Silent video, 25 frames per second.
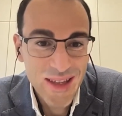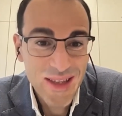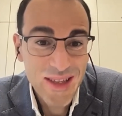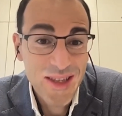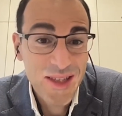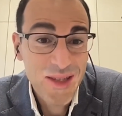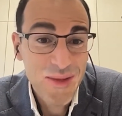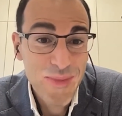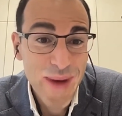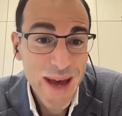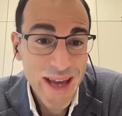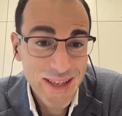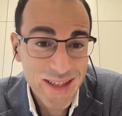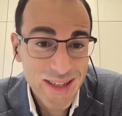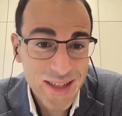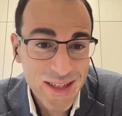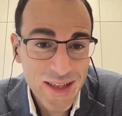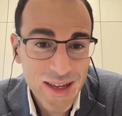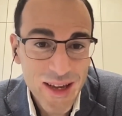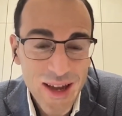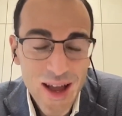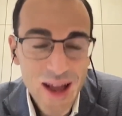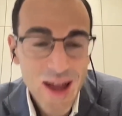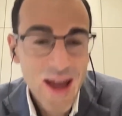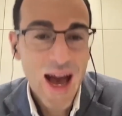its
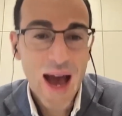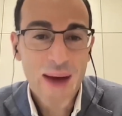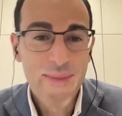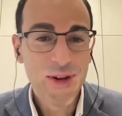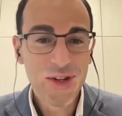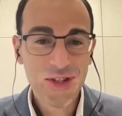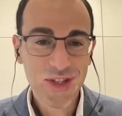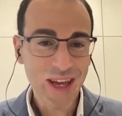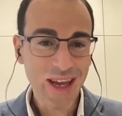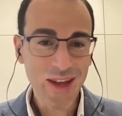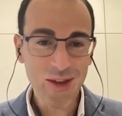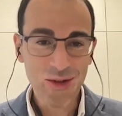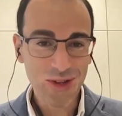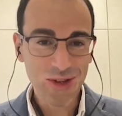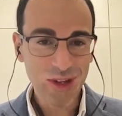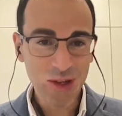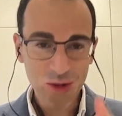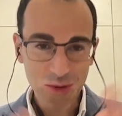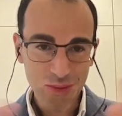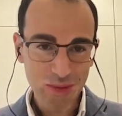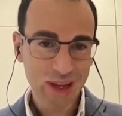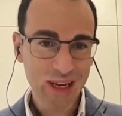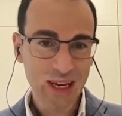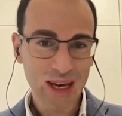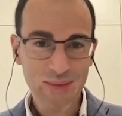best. I'm not saying
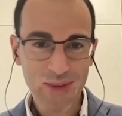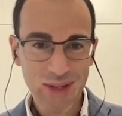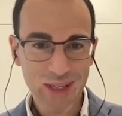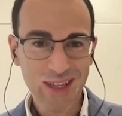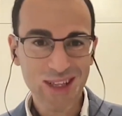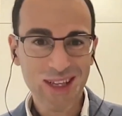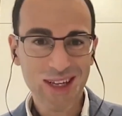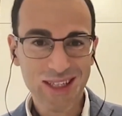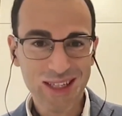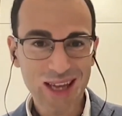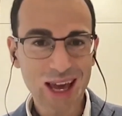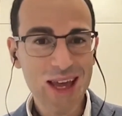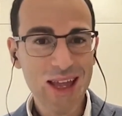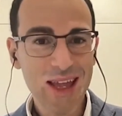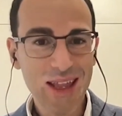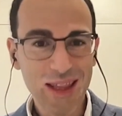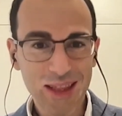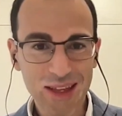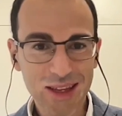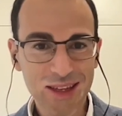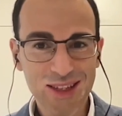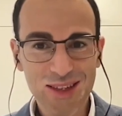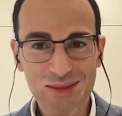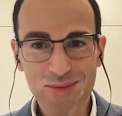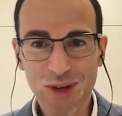you need to become a data
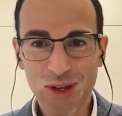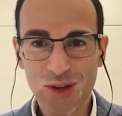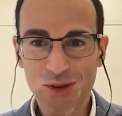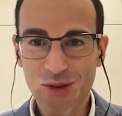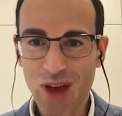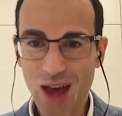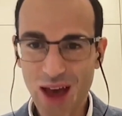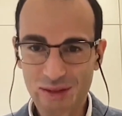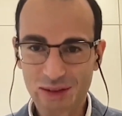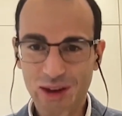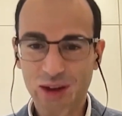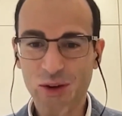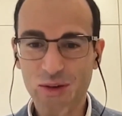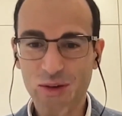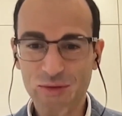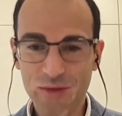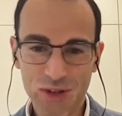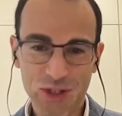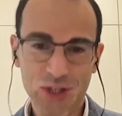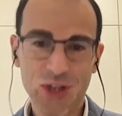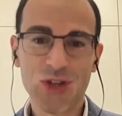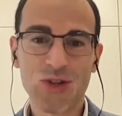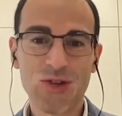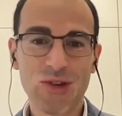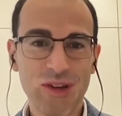scientist, but you have a
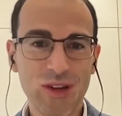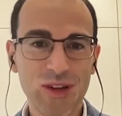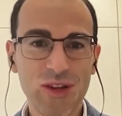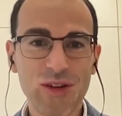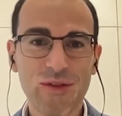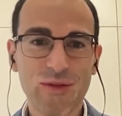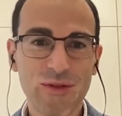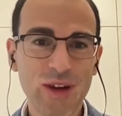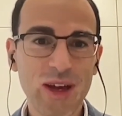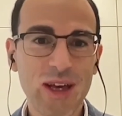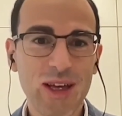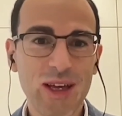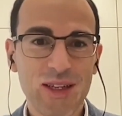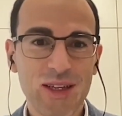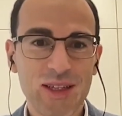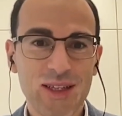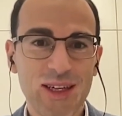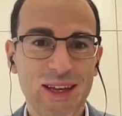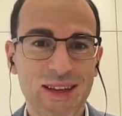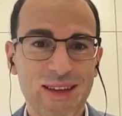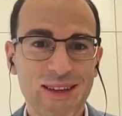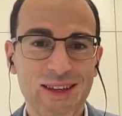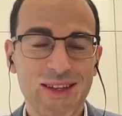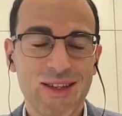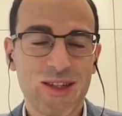conversational
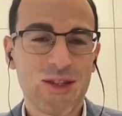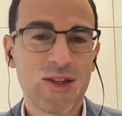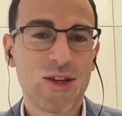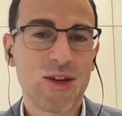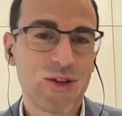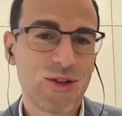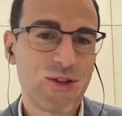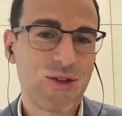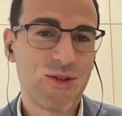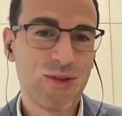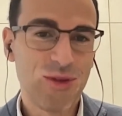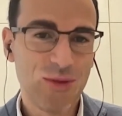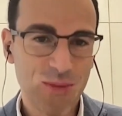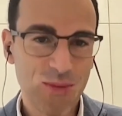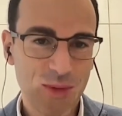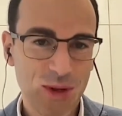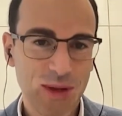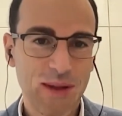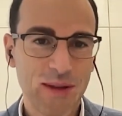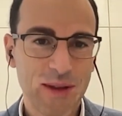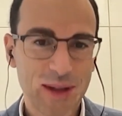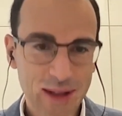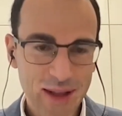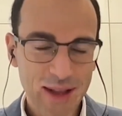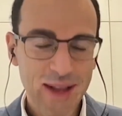interface, and it's not.
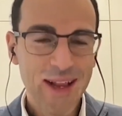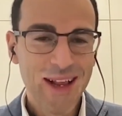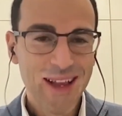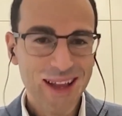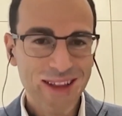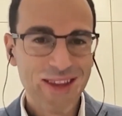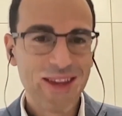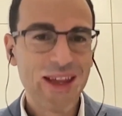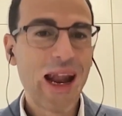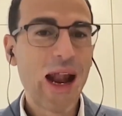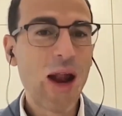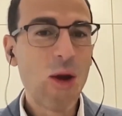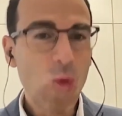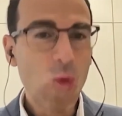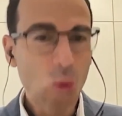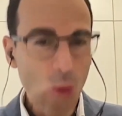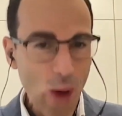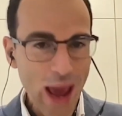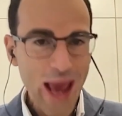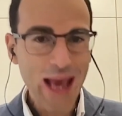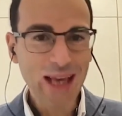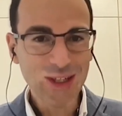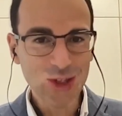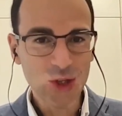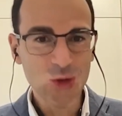Yeah. There
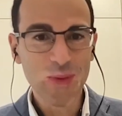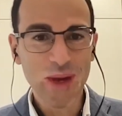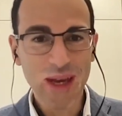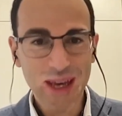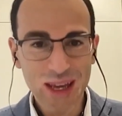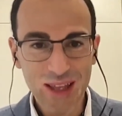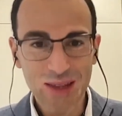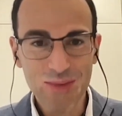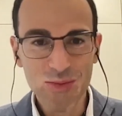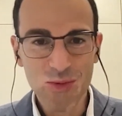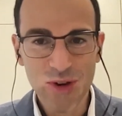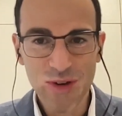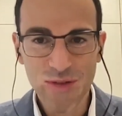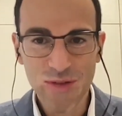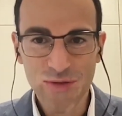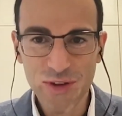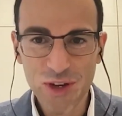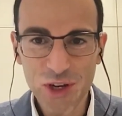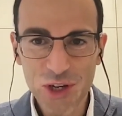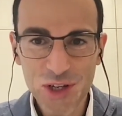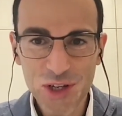are ways to make it more